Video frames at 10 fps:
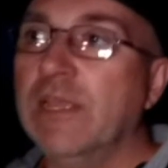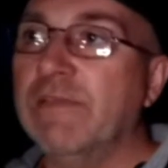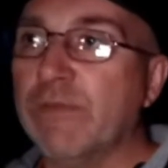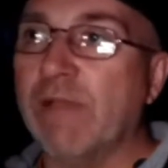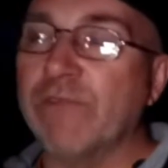
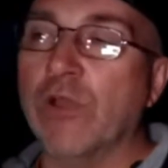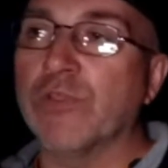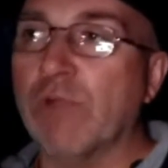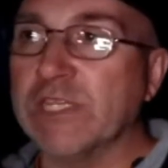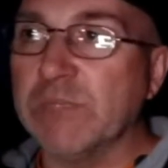if you haven't got the
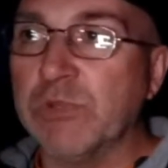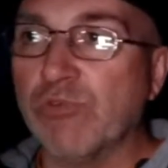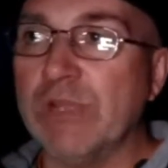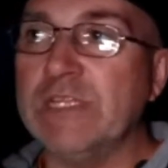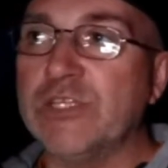right type of
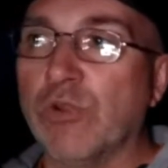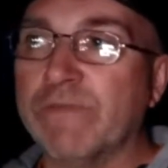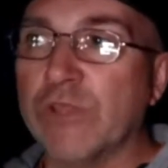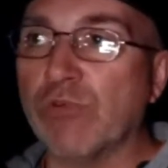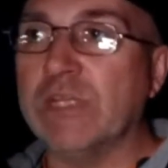grease, or
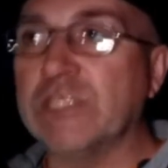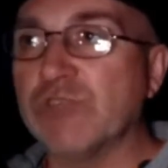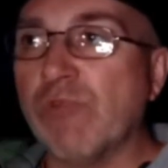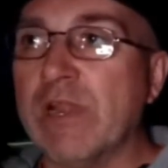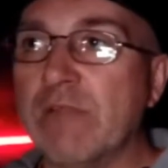if the grease is
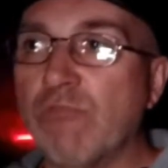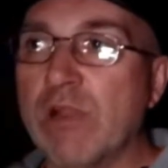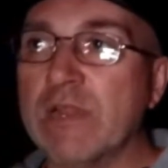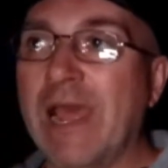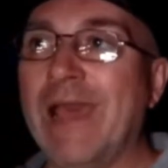
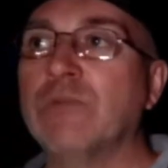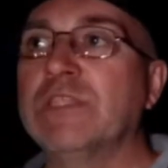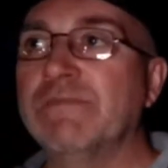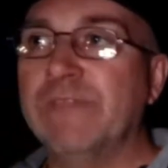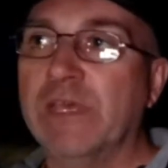run
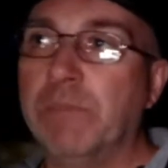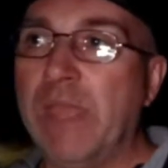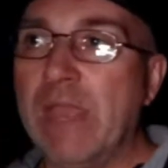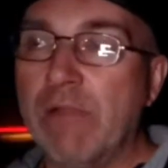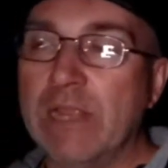out of the
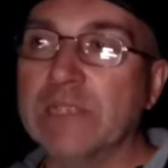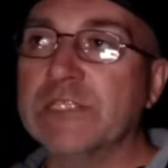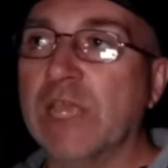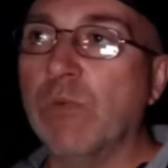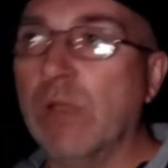bearings,
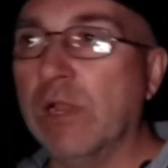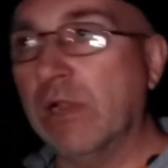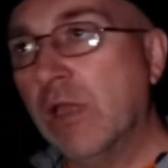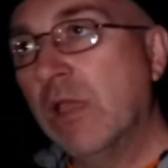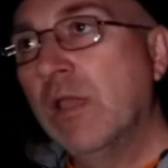they
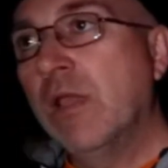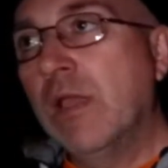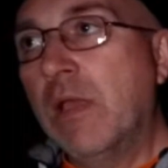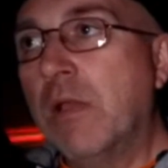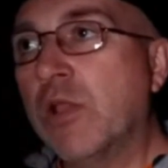will
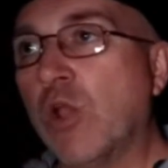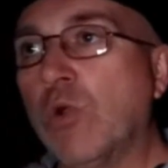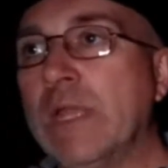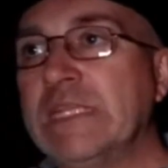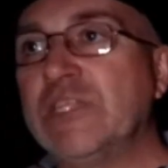go
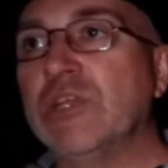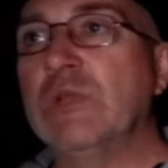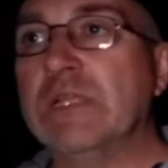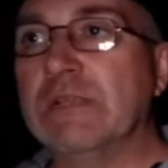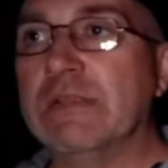into
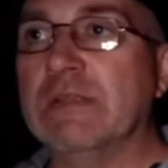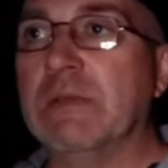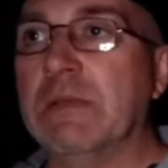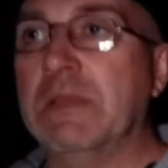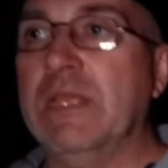
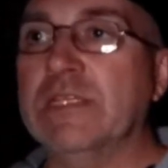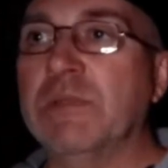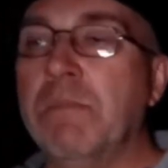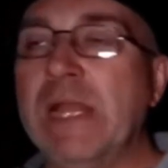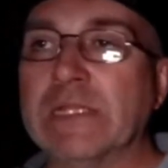
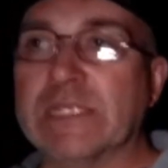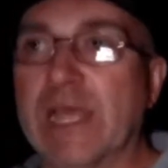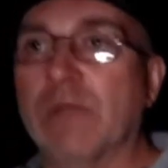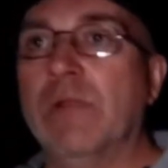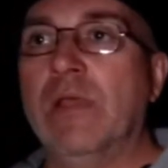
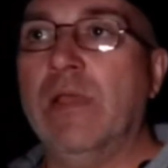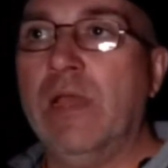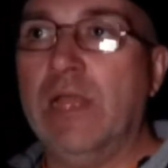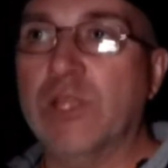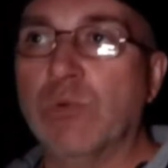meltdown,
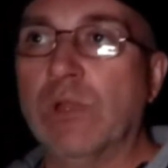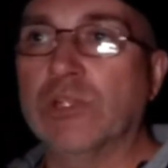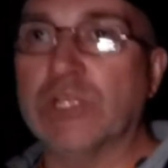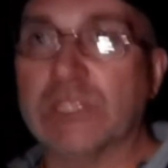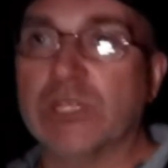and you will
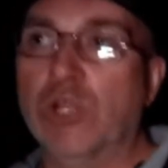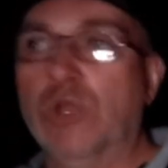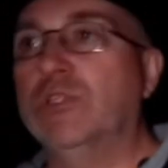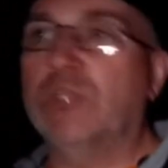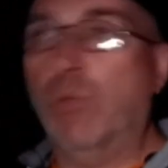just
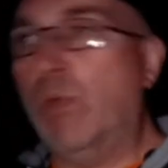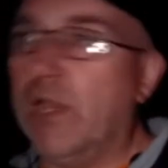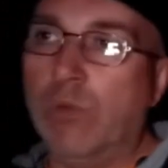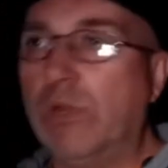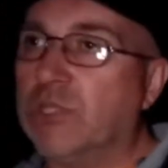lose the
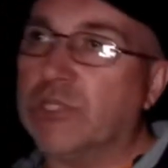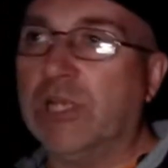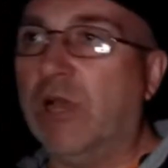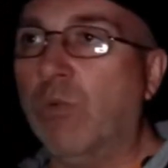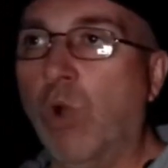wheel. Will just
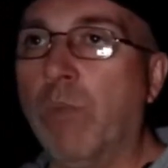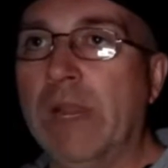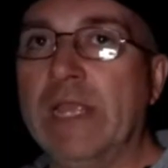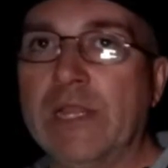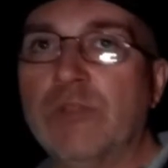start
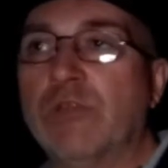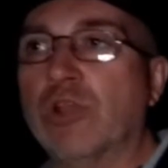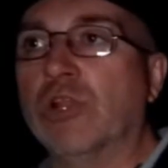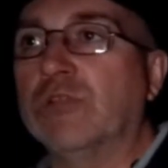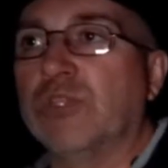wobbling, and you
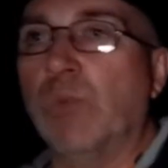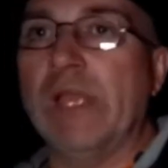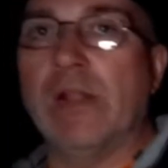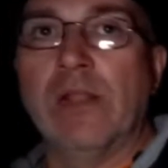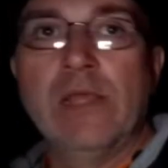could lose the
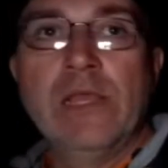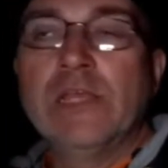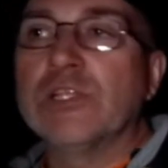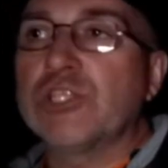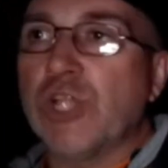wheel.
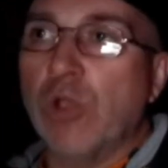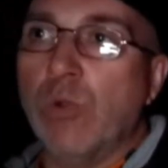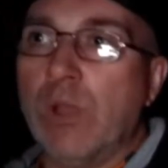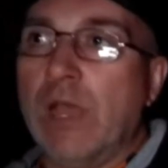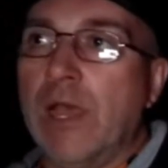So